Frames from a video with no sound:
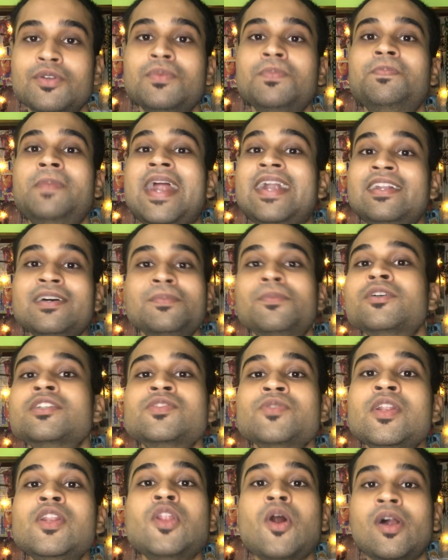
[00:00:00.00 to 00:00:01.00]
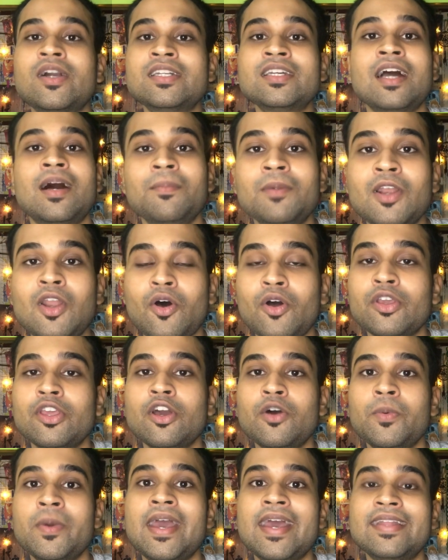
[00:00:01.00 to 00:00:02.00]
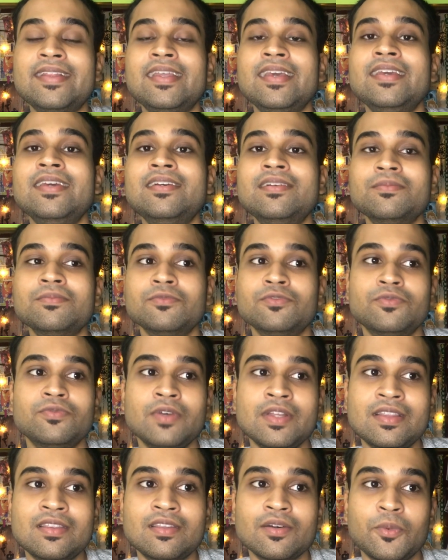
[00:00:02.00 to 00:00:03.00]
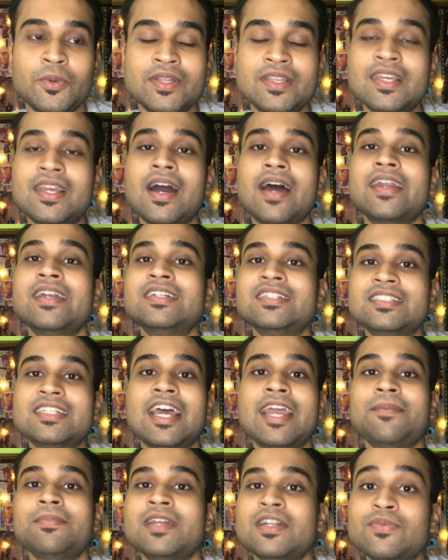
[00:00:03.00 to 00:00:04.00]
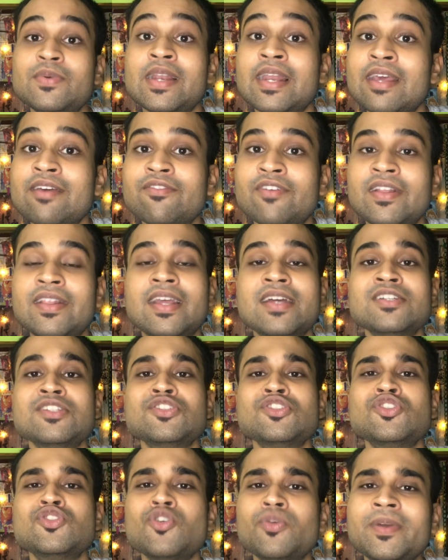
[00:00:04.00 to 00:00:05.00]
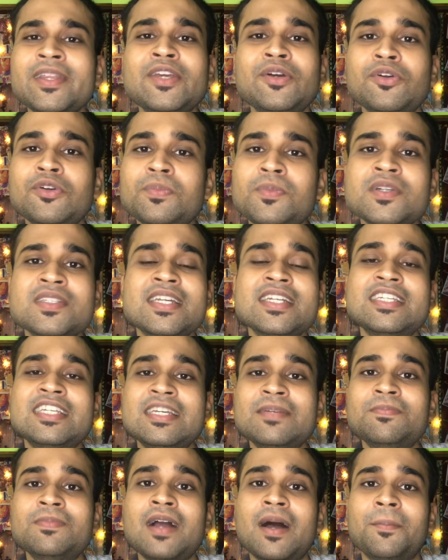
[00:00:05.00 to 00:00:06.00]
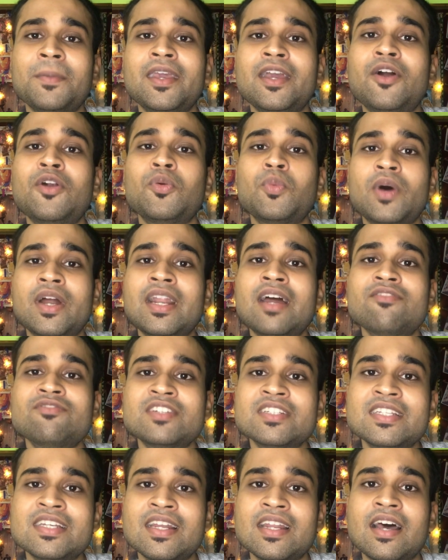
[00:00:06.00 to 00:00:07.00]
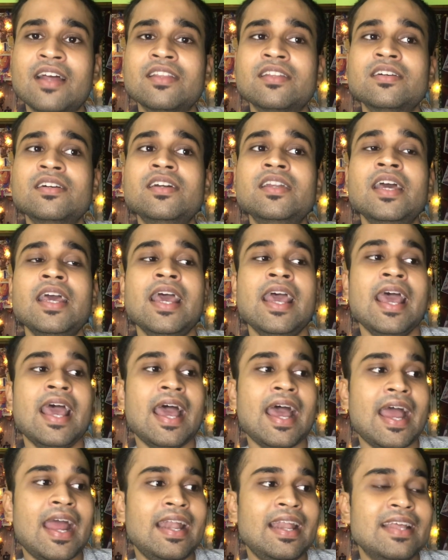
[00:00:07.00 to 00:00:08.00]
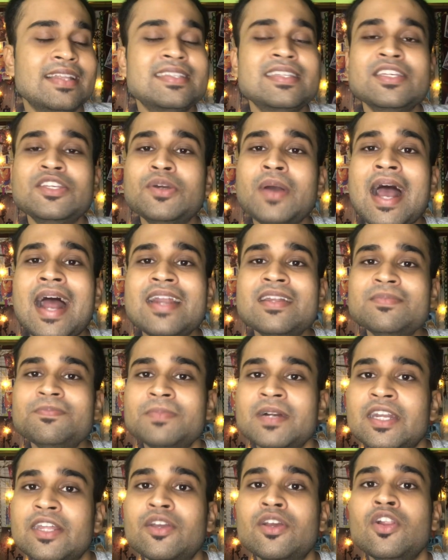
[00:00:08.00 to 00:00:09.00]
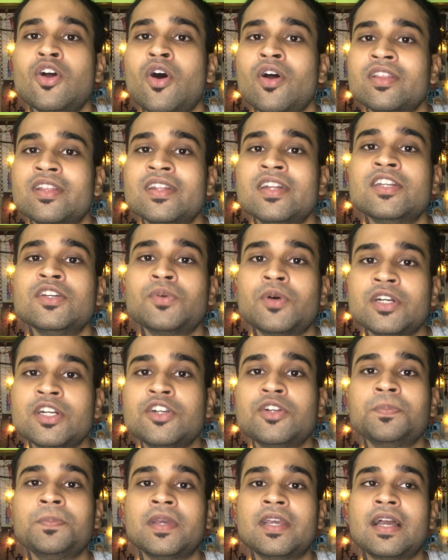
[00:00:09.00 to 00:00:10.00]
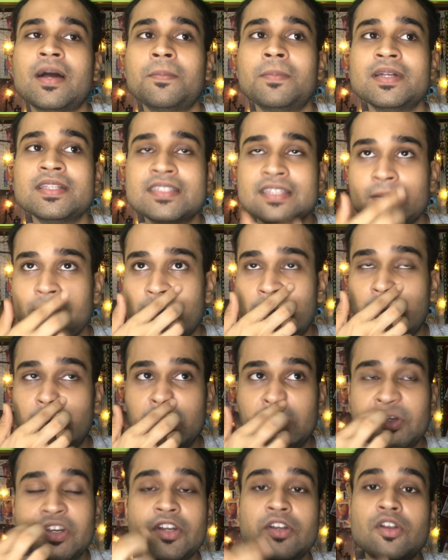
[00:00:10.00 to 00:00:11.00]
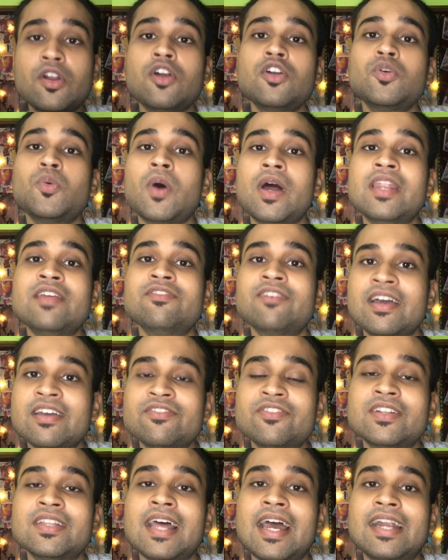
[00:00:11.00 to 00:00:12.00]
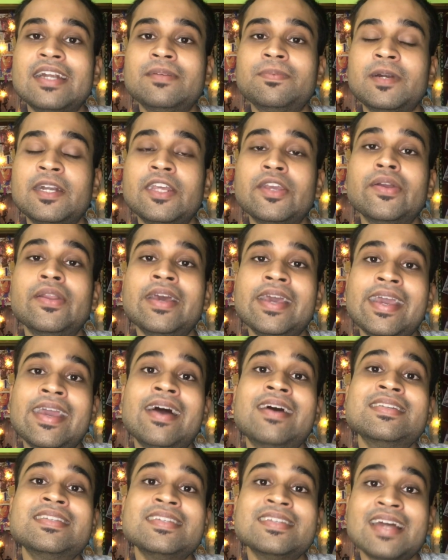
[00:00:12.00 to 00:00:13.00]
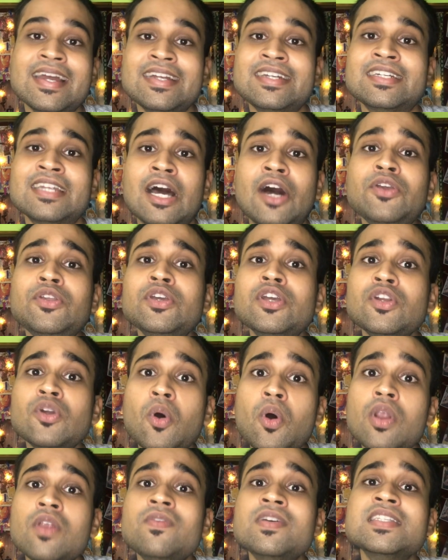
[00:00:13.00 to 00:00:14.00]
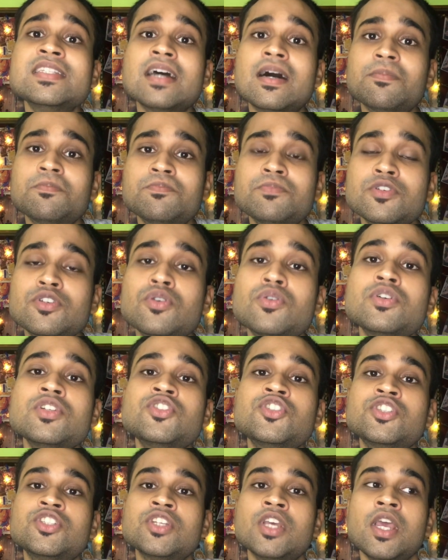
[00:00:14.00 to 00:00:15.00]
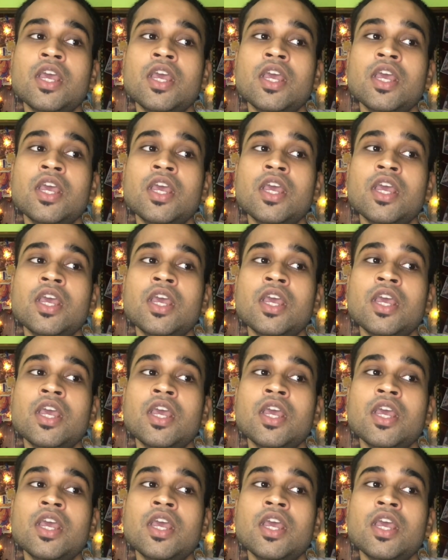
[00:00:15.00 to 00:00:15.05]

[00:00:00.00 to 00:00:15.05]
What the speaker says: better books will not come along your way. I think with the current time that we live in, there's so many good books that keep coming out one after the another. And let's say you had a particular author that you wanted to pick up, but somehow you did not qualify for that particular ARC right now, you can always approach